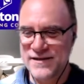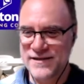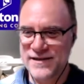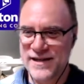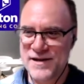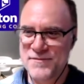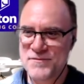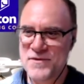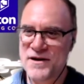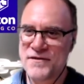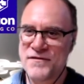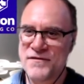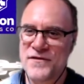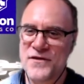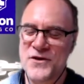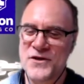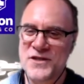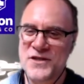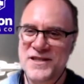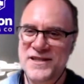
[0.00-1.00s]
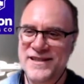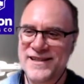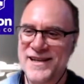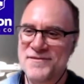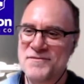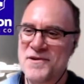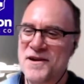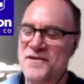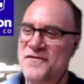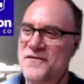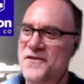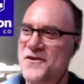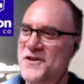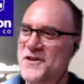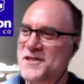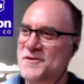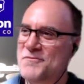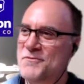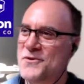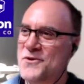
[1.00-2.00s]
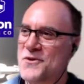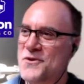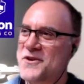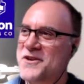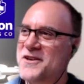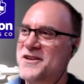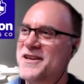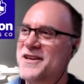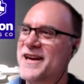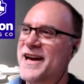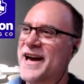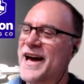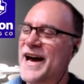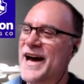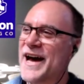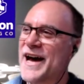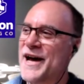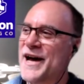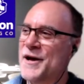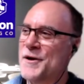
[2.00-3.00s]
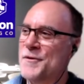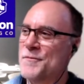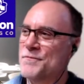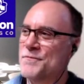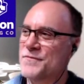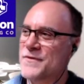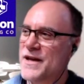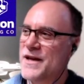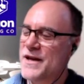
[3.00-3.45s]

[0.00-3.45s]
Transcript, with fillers: in my first in my first book, um,